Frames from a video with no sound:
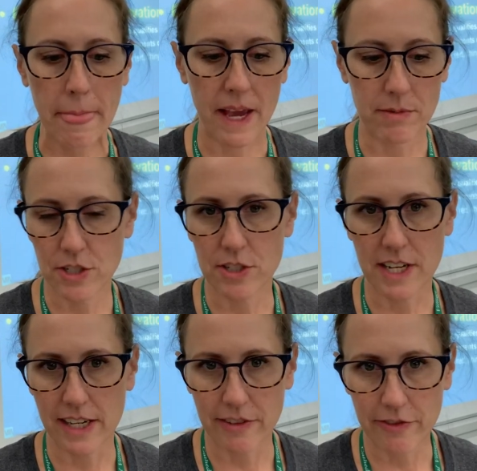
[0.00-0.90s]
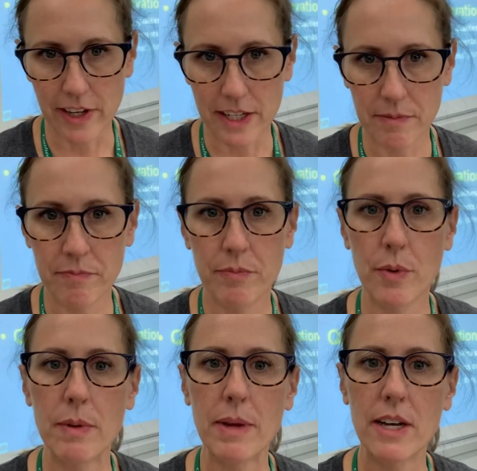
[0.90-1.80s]
It's just kind of fun. But
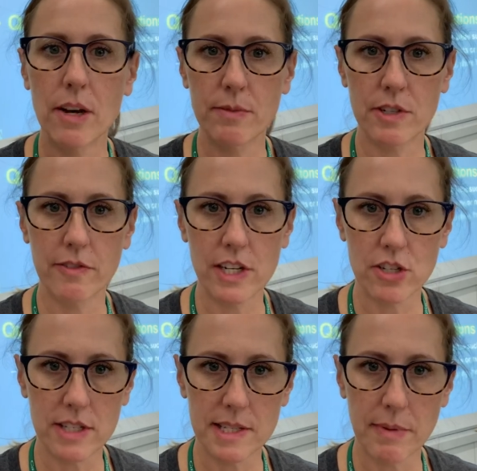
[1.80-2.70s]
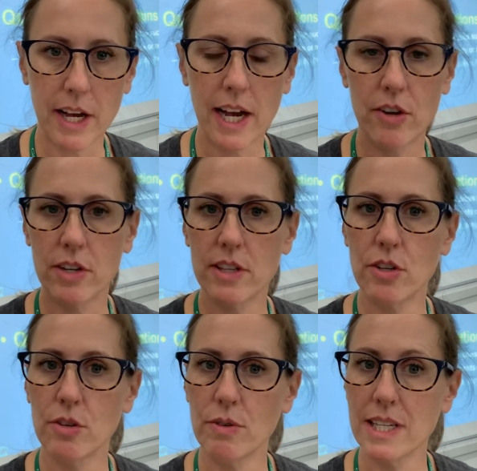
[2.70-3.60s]
we made observations about how did the
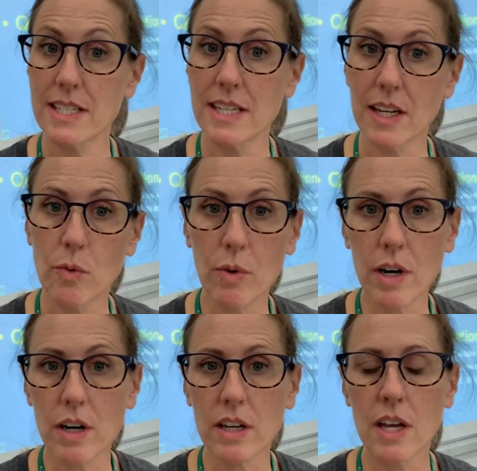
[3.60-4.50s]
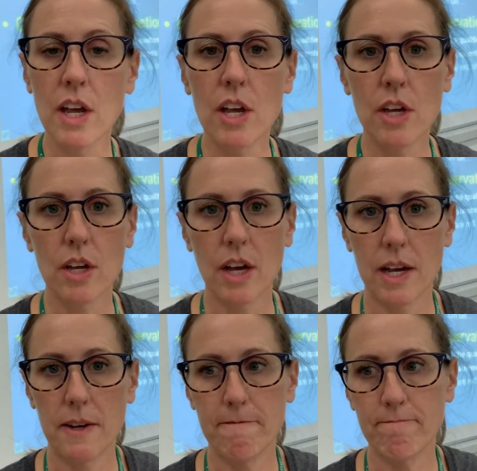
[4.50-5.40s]
hooey stick work?
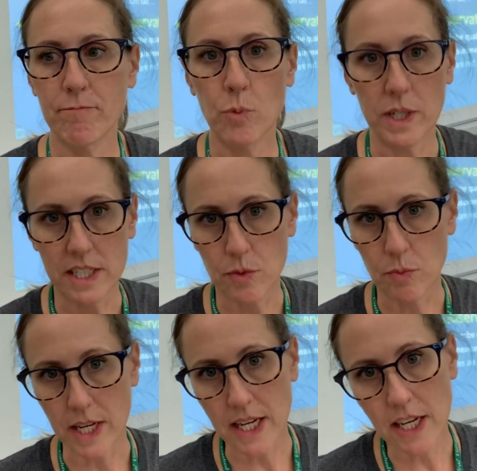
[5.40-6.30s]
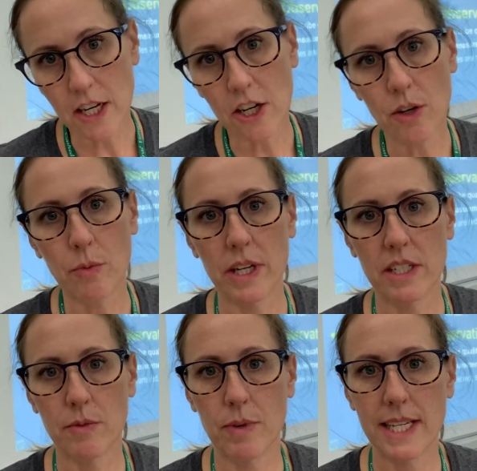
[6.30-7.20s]
What did we hear? What
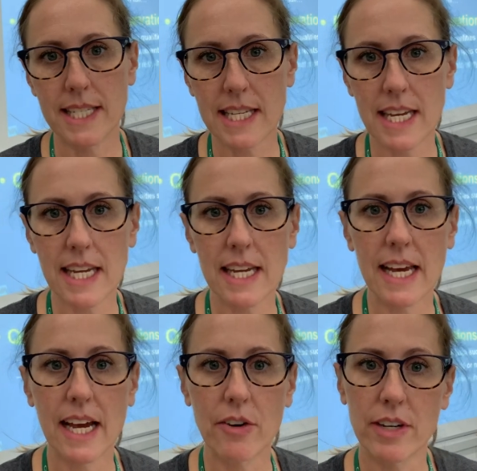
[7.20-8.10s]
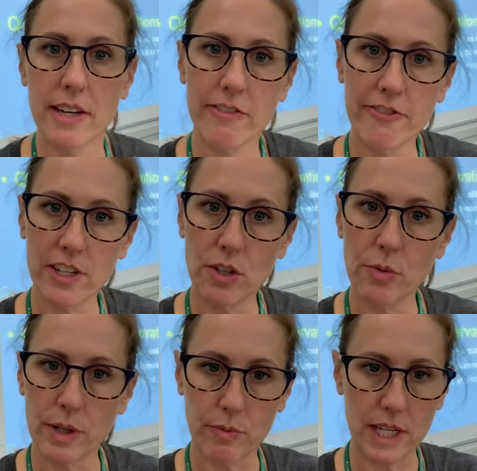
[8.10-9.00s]
did we see? How did it feel
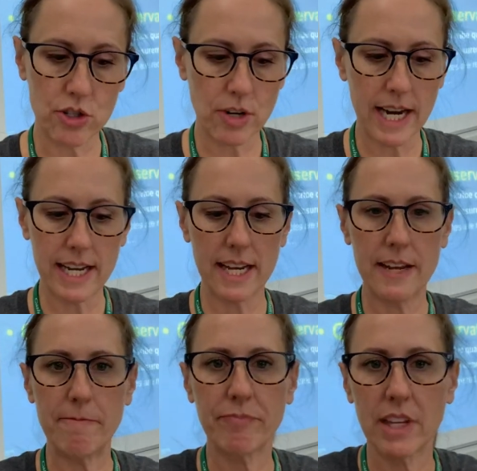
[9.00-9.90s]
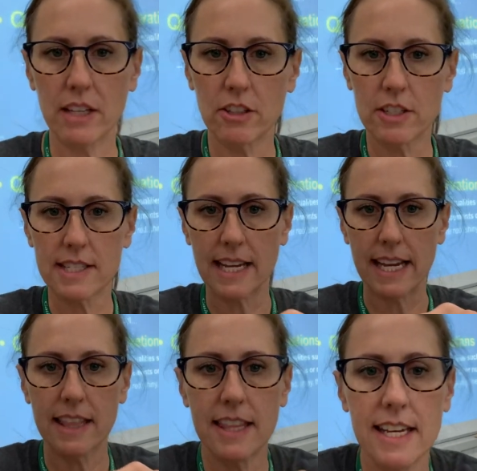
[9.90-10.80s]
when we tried it? It looks like
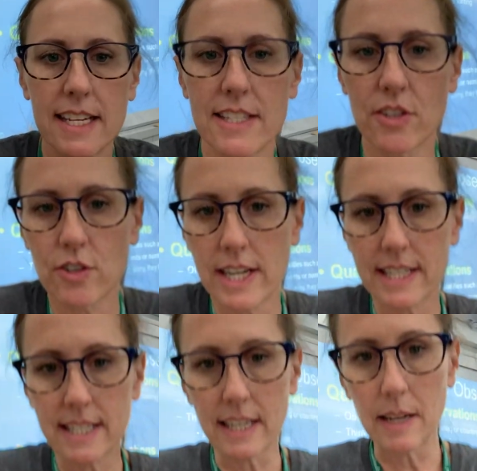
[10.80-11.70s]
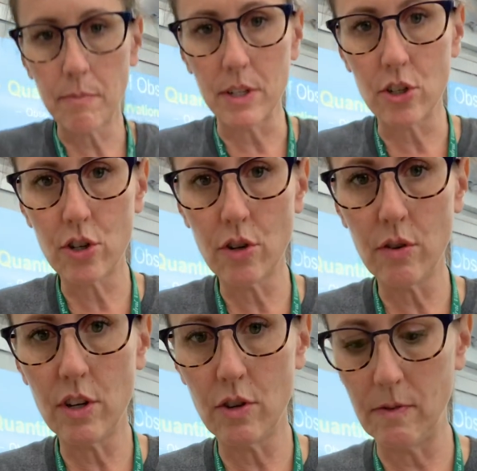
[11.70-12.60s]
this. I'll try to stand up and show
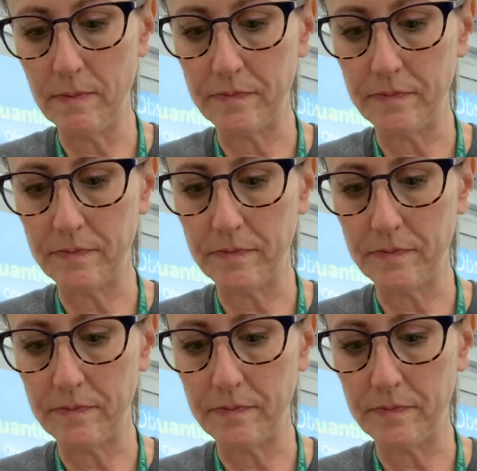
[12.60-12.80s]
you.